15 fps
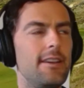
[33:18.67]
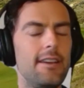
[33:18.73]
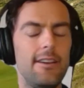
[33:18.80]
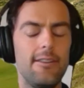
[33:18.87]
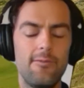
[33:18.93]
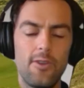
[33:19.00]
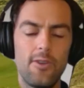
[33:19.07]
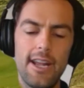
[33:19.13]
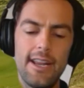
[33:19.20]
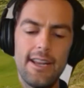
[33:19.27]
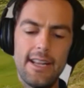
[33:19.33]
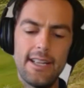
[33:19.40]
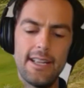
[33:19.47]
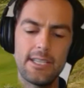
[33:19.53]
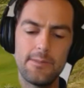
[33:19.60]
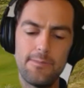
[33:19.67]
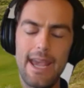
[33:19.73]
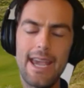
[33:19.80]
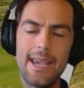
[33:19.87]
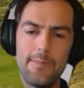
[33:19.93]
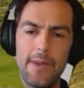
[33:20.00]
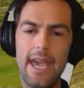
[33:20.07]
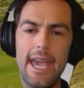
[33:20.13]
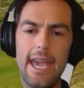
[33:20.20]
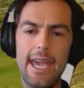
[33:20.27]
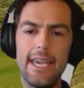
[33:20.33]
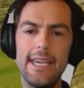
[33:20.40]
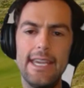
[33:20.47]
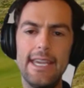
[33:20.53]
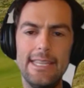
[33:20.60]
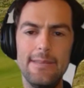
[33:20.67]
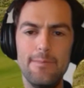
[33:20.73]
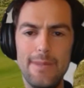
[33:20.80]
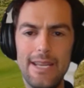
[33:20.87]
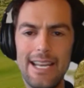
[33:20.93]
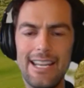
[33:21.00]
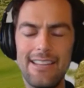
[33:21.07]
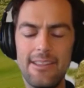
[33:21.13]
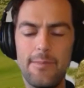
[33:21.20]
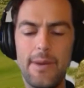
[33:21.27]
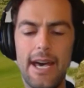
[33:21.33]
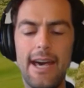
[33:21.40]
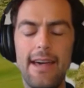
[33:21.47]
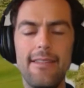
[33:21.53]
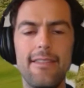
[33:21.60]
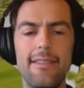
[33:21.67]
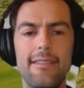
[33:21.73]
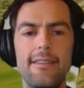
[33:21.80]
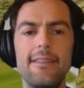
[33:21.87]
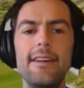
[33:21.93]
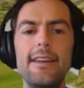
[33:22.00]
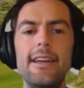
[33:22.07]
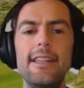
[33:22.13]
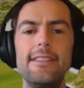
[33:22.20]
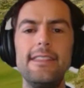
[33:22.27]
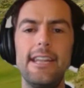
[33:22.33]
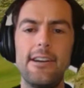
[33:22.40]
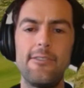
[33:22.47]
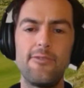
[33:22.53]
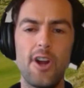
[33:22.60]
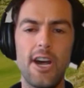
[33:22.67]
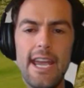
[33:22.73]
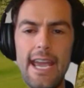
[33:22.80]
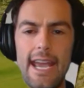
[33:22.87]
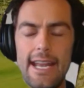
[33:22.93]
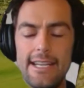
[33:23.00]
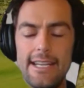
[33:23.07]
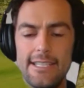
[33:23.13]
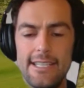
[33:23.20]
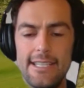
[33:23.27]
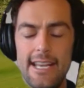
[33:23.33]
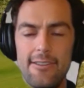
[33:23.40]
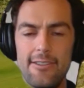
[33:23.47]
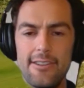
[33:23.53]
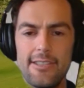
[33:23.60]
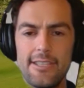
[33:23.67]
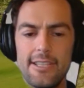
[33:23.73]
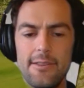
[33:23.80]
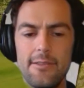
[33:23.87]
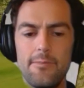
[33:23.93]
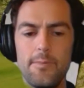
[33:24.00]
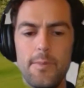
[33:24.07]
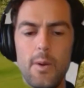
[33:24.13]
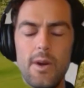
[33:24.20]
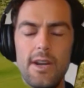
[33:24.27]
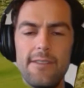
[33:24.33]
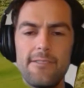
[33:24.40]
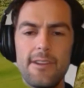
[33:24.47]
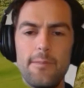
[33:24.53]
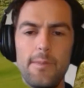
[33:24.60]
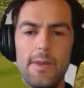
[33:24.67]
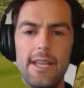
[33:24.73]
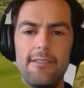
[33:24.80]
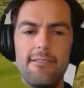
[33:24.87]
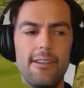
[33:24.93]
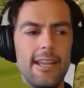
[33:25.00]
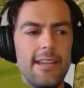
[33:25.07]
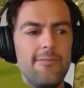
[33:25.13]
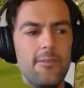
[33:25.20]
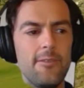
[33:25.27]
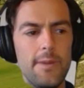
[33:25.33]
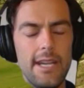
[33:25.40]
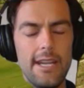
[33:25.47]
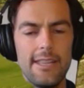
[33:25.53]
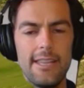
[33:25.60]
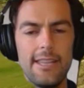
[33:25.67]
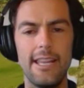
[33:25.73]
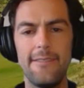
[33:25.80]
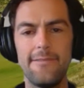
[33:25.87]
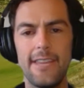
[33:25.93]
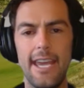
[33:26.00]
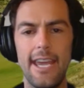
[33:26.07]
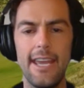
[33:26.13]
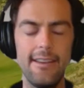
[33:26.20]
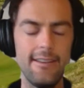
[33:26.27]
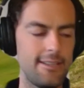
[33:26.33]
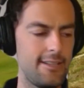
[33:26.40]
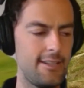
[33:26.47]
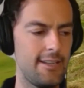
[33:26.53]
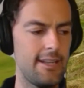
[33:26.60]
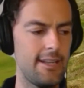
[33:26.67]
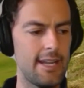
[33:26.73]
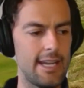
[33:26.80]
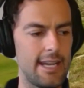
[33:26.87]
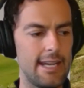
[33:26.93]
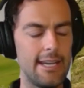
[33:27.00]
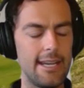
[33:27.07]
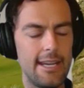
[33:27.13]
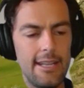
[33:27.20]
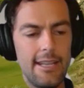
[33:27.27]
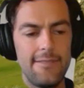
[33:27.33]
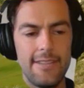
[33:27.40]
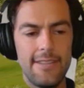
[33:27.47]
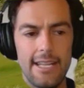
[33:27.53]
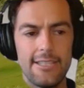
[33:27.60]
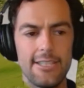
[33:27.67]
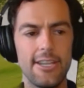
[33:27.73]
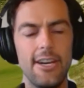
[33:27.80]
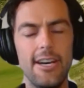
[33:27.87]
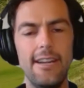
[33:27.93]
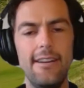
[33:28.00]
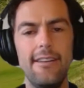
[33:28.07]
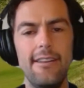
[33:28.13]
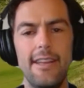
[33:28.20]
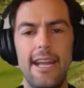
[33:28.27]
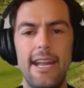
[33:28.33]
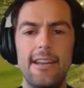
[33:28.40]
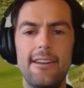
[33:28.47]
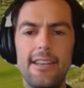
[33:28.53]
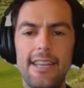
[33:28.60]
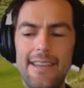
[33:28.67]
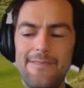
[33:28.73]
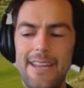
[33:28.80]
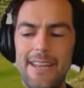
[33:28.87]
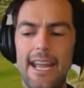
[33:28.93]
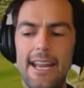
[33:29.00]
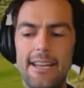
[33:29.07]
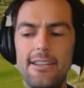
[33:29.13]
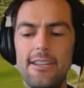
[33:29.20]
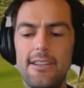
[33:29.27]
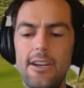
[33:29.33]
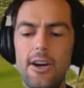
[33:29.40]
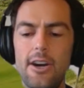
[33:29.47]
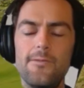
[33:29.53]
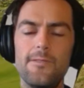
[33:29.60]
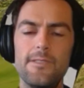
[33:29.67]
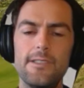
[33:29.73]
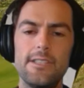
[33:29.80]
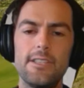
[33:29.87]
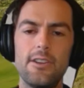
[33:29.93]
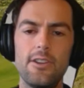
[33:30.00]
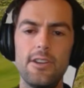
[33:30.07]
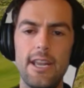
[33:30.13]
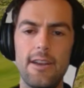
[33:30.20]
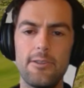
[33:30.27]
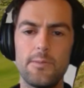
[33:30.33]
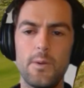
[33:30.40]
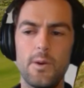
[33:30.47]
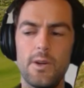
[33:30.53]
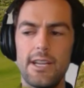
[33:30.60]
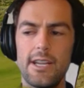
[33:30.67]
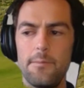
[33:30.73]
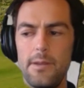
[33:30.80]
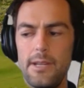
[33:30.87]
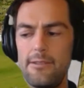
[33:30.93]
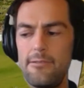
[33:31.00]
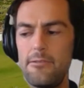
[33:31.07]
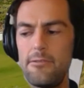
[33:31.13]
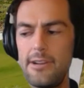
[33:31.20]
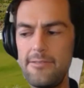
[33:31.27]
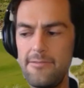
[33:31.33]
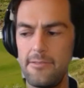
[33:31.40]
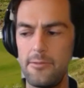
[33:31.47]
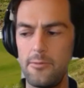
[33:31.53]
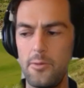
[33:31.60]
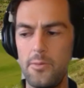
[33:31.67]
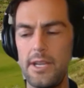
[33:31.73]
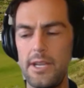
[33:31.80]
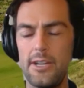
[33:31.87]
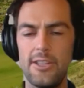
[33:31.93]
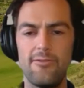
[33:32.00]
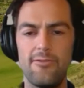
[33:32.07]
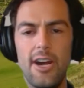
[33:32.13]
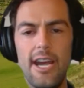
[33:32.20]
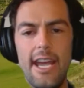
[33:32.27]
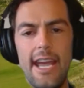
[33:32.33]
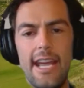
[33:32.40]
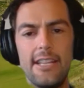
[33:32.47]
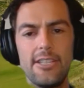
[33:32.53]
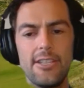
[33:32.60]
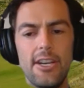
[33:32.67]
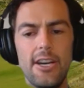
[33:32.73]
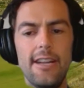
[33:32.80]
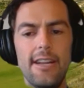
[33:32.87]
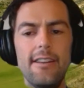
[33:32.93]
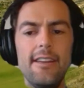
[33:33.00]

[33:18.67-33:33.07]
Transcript: right, a smack bang in the middle of the path, then a right-handed's nearest point of complete relief will be on the left-hand side, and a left-handed golfer's nearest point of complete relief will be on the right-hand side,